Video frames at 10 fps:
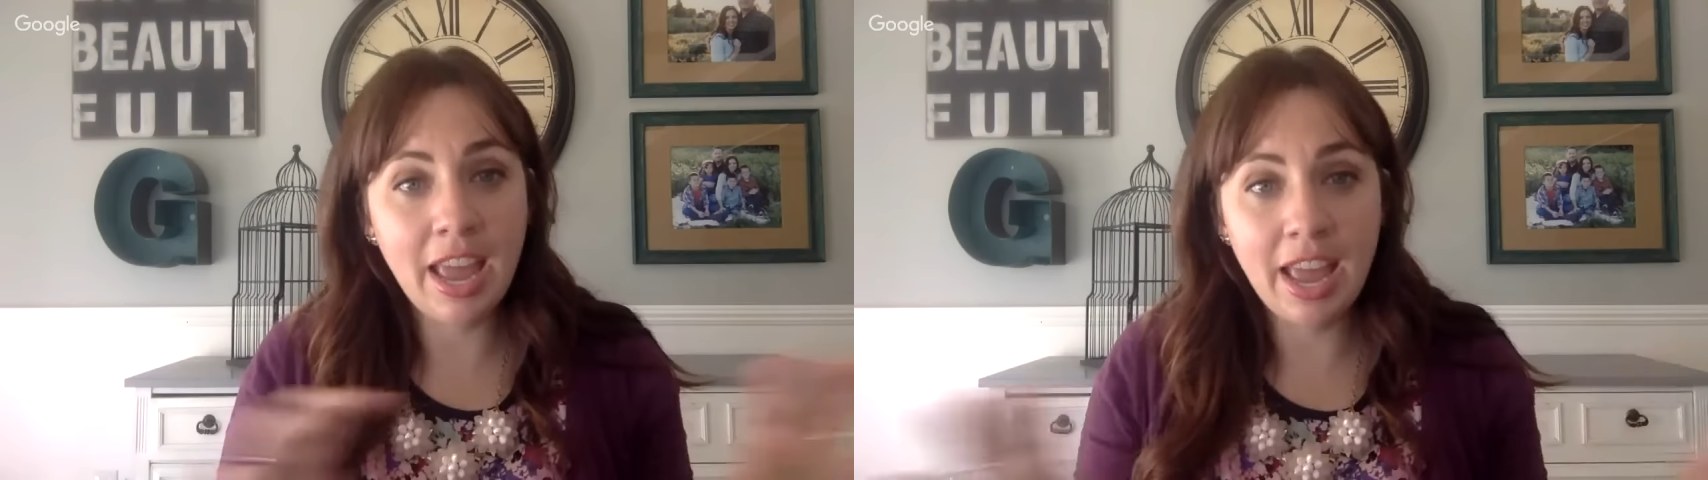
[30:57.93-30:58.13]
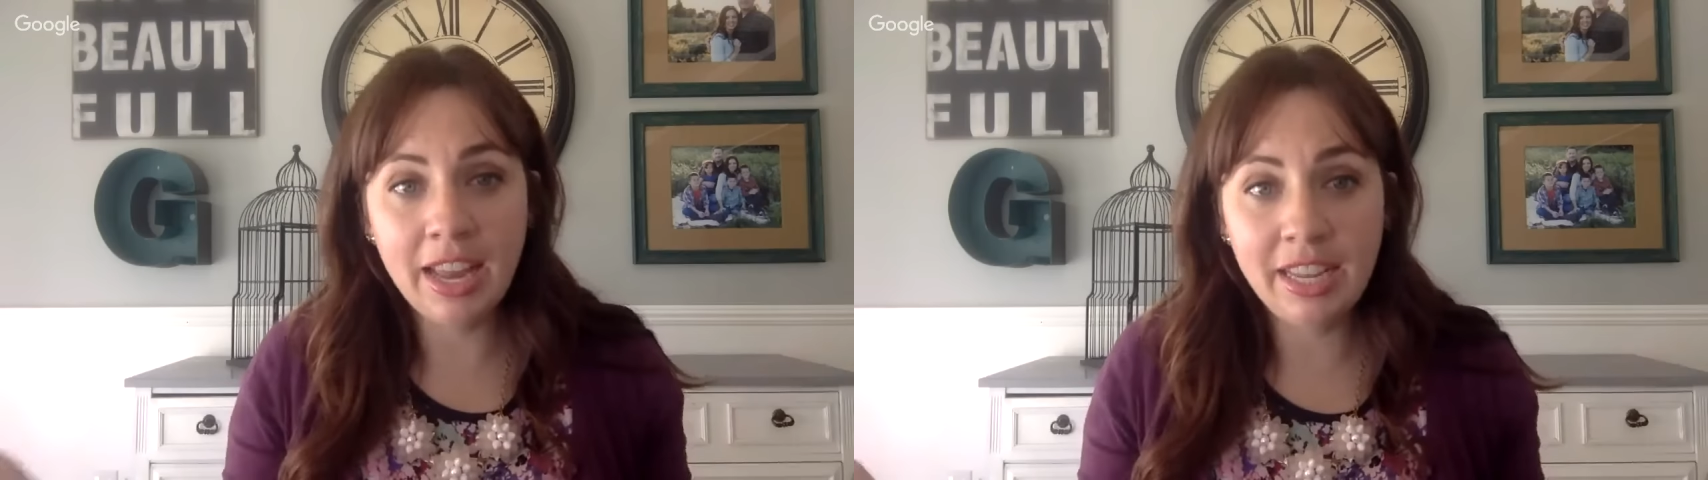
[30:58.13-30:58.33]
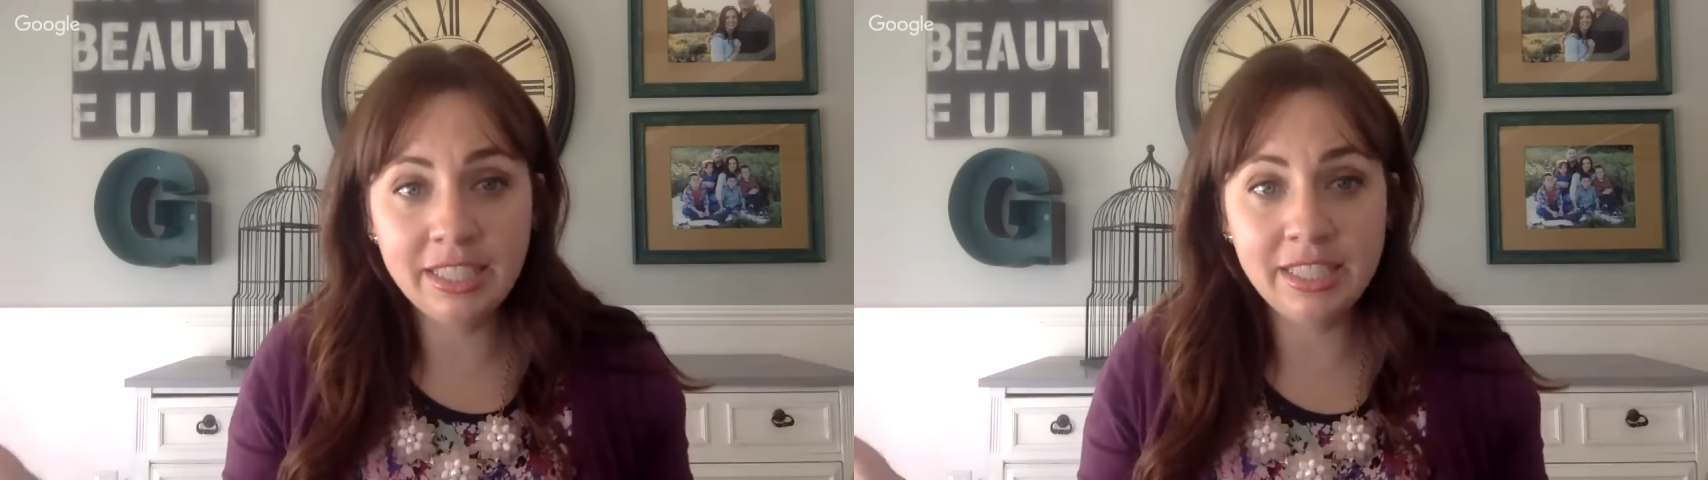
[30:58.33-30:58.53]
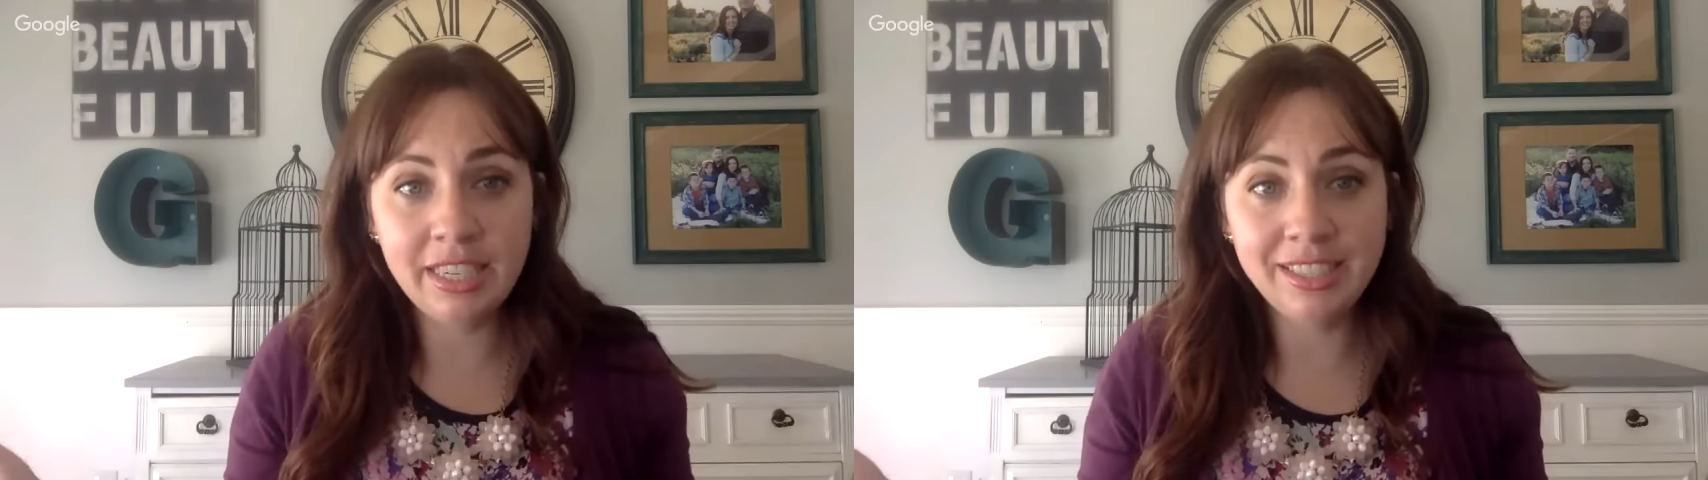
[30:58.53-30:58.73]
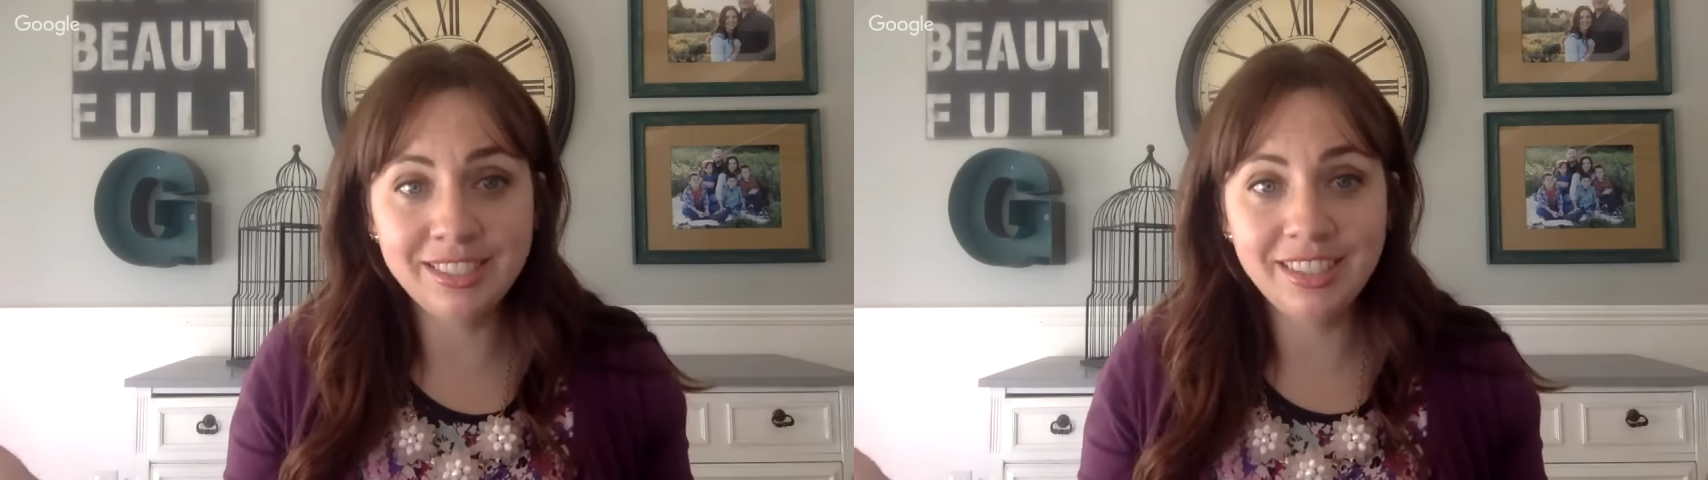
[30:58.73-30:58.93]
any
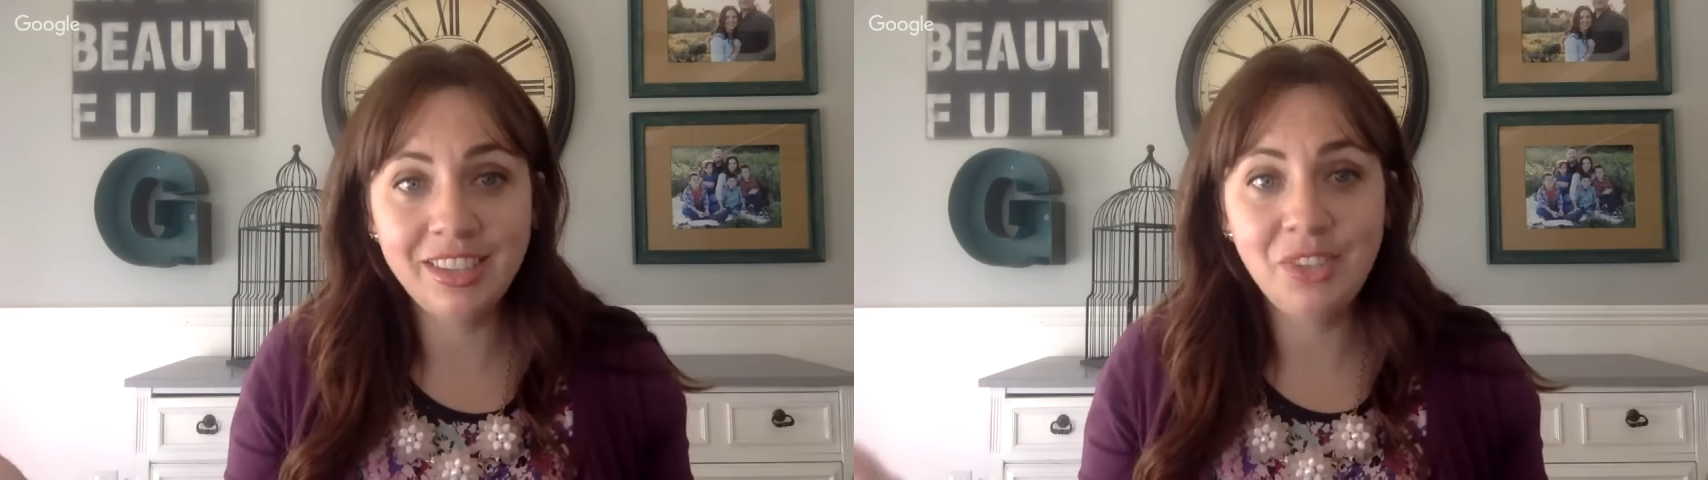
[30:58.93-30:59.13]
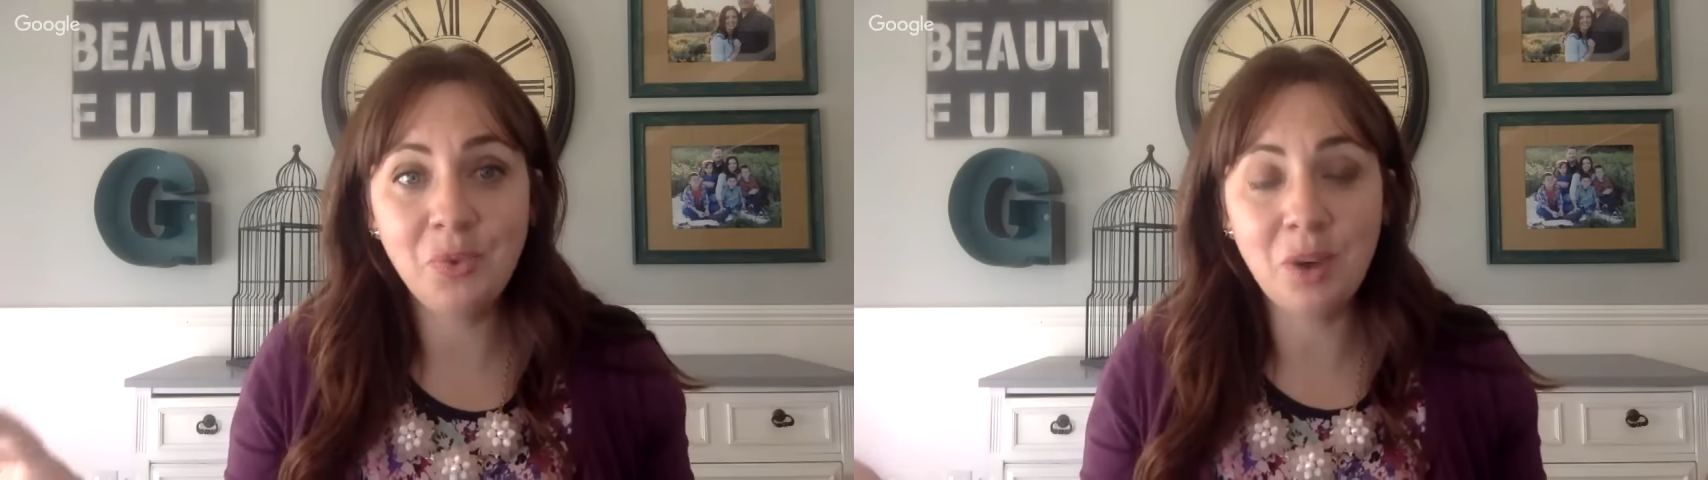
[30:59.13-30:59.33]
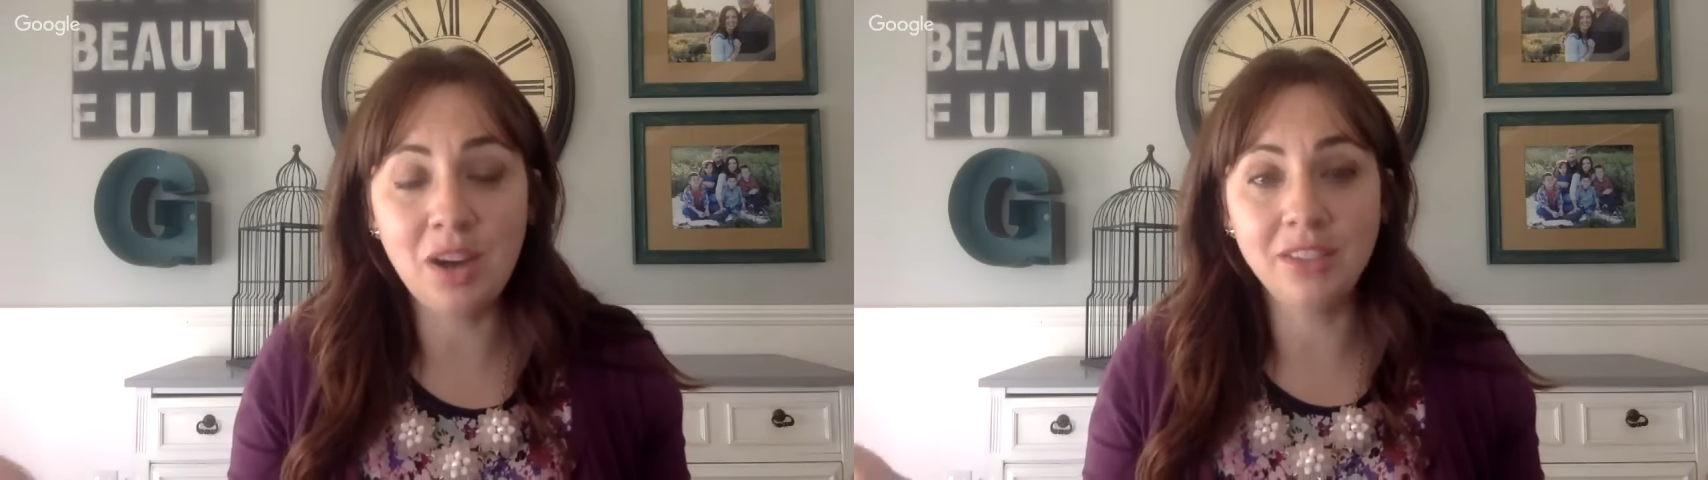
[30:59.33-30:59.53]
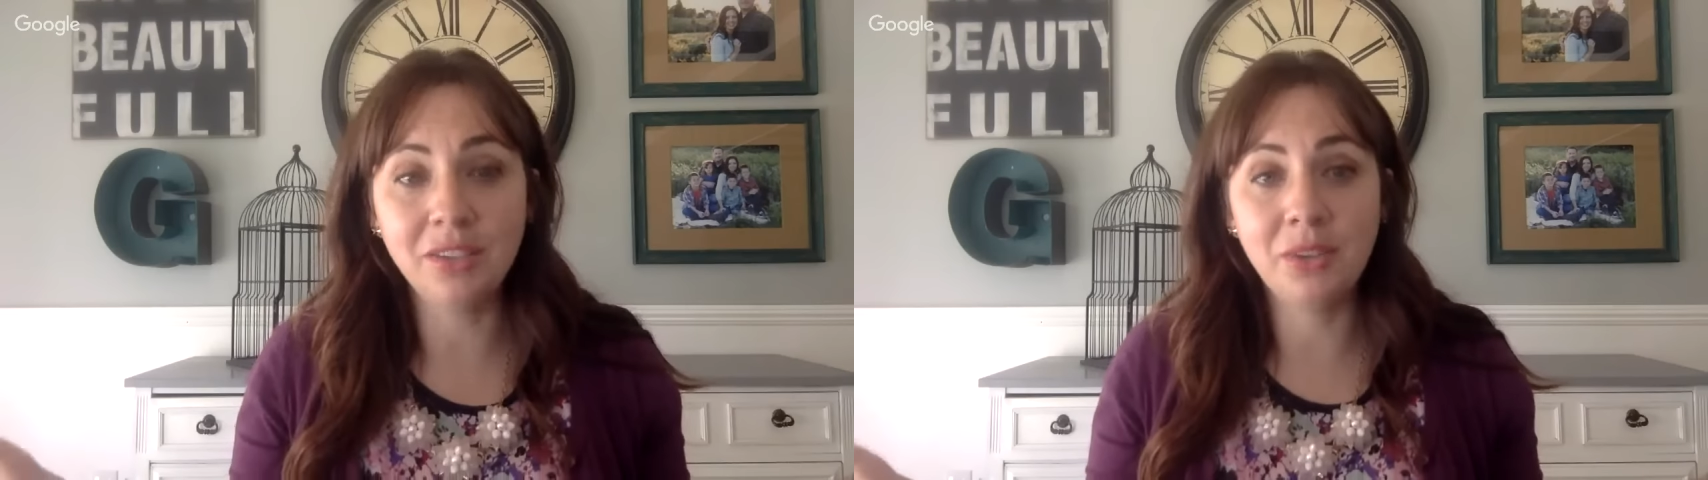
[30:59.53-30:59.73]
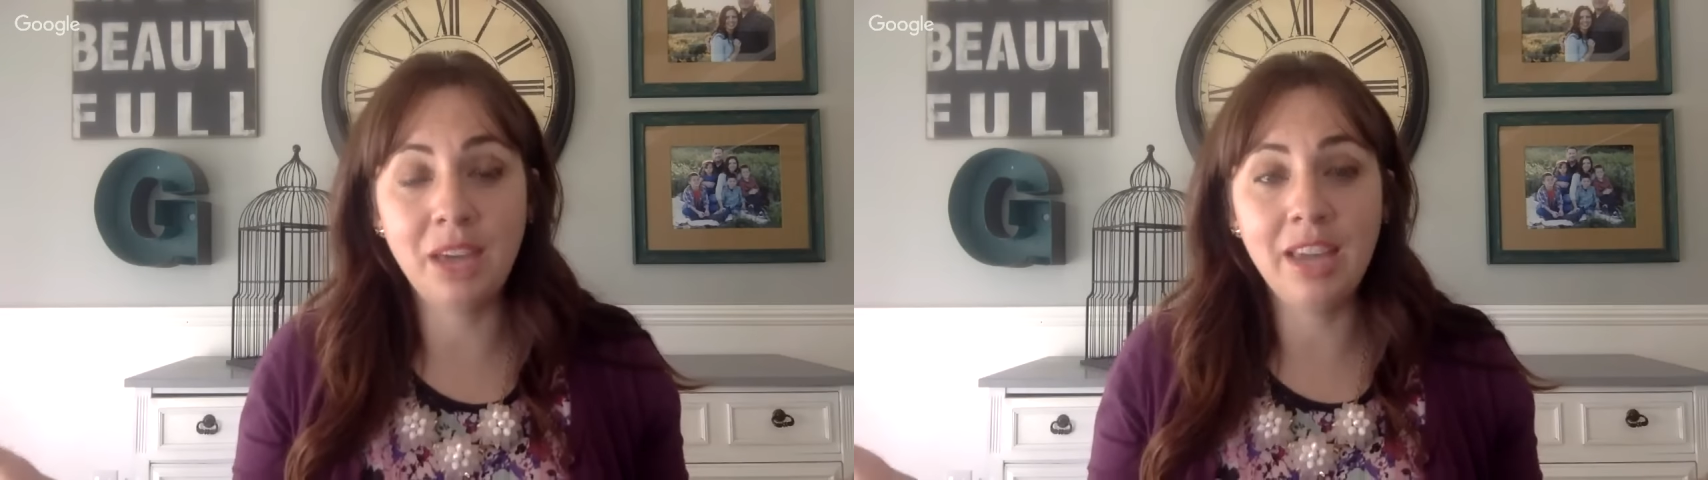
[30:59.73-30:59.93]
seat you want,
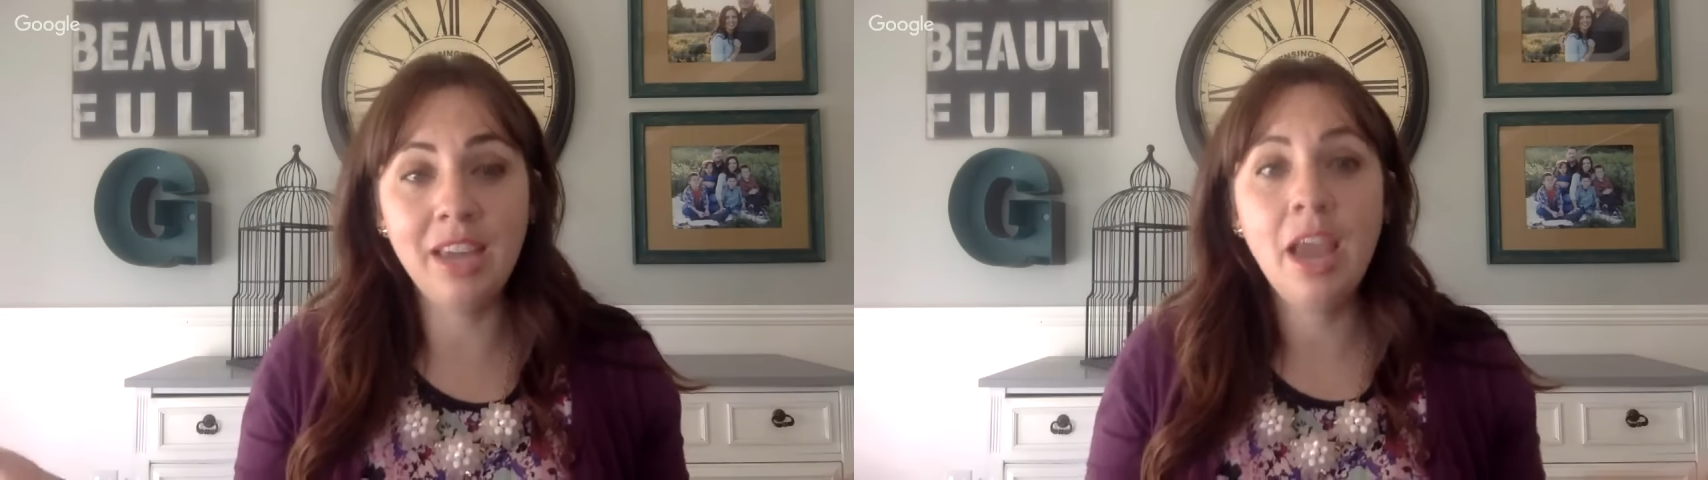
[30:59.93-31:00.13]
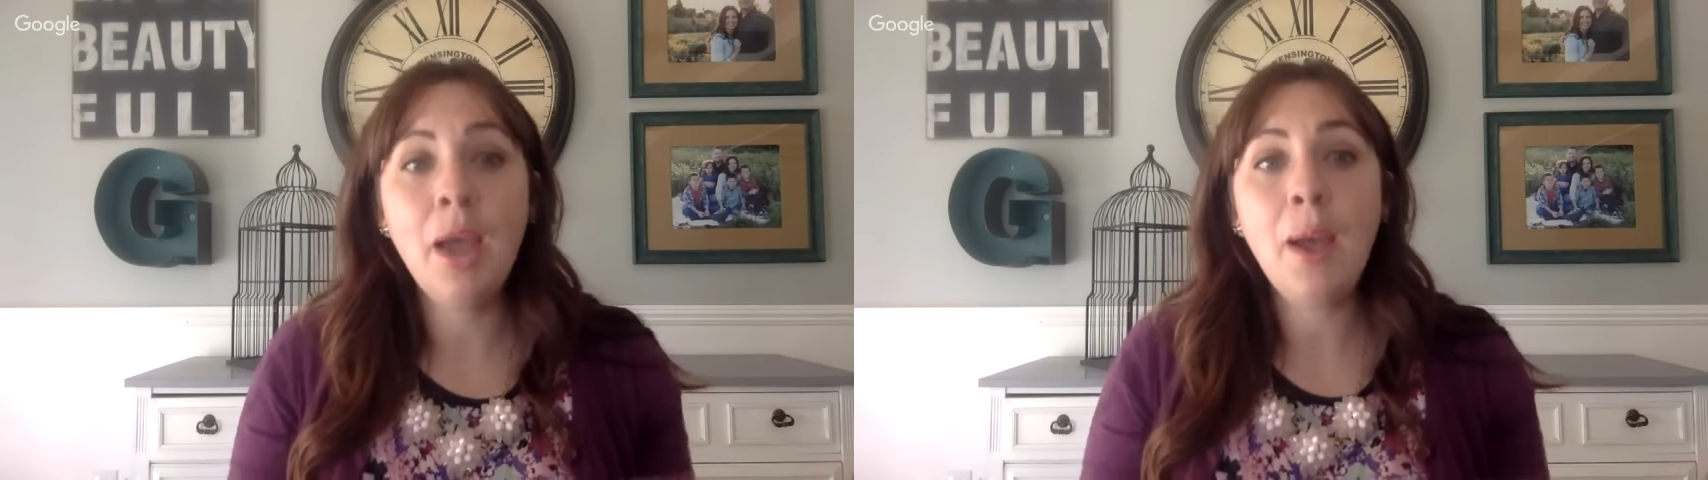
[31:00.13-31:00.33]
okay?